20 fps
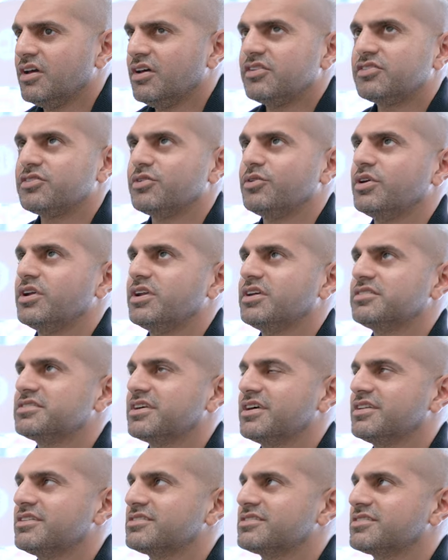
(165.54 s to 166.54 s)
So in a
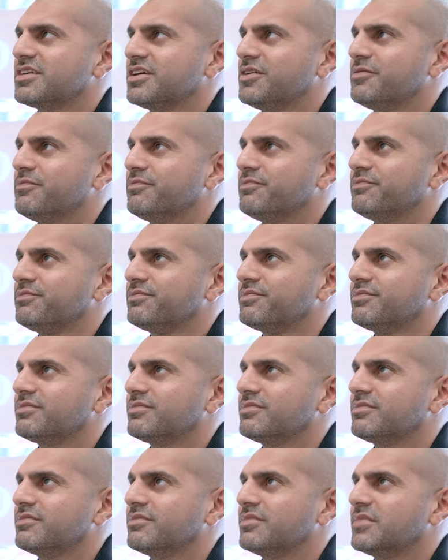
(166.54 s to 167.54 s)
sense,
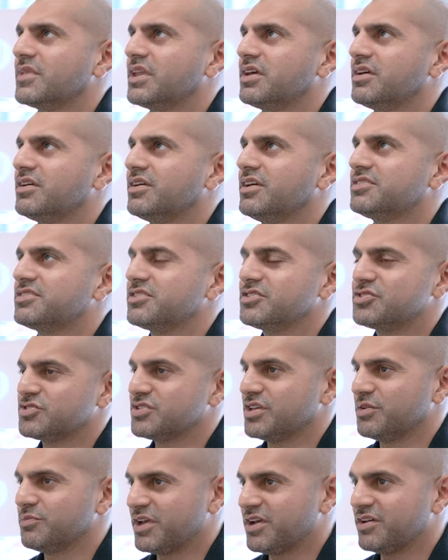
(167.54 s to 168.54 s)
it's
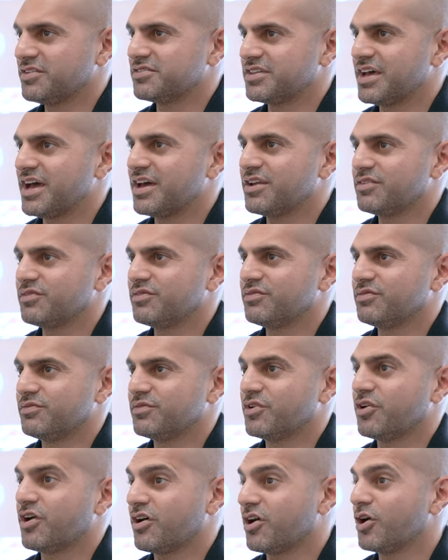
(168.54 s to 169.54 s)
interesting because that
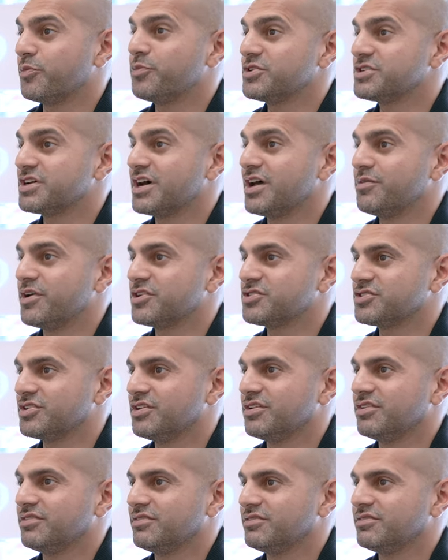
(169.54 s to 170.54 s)
Harper time
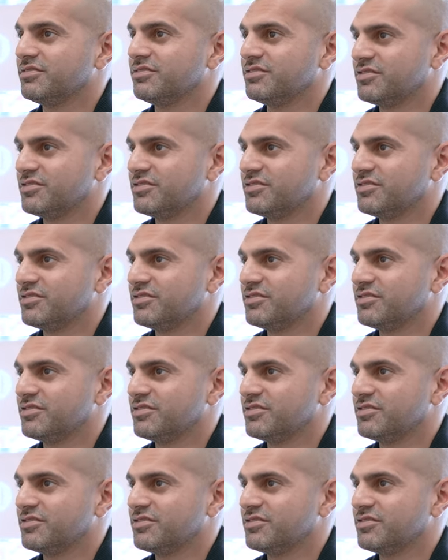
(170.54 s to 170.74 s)
actually